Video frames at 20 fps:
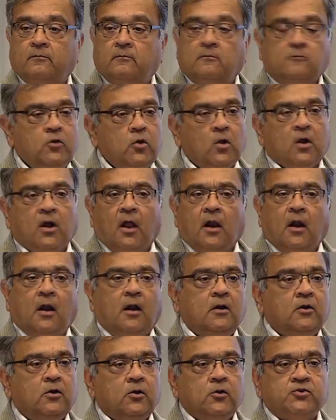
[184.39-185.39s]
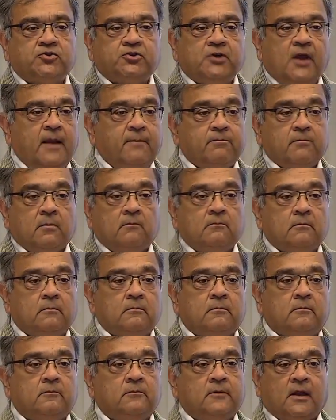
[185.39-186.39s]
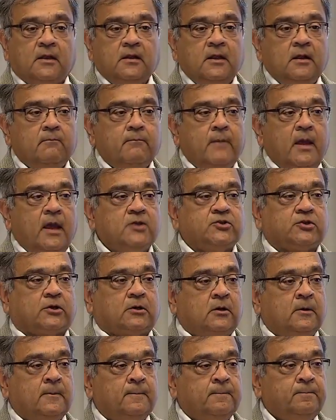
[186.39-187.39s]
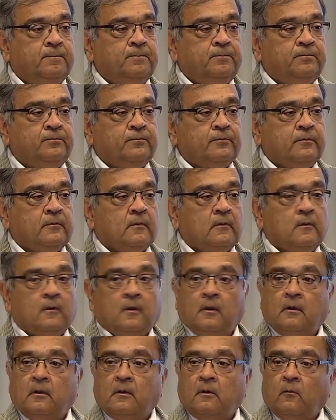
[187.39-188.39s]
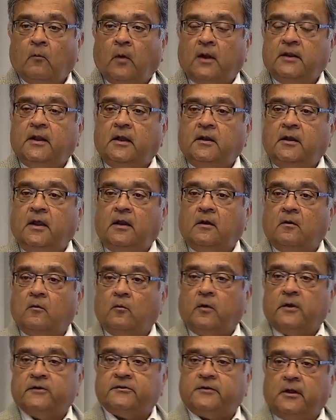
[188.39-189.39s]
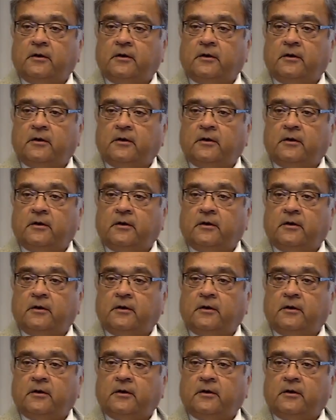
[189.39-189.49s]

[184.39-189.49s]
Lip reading: New color, new shape, nothing major. What they did was they